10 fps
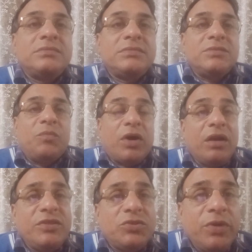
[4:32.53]
The moral
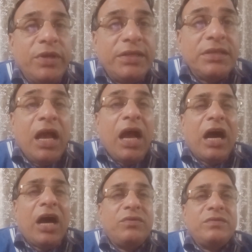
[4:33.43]
of the story is,
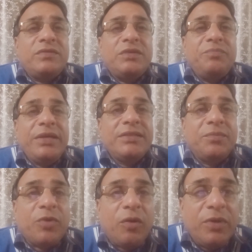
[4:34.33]
however big the
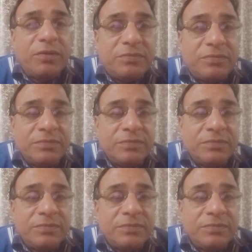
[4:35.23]
problem,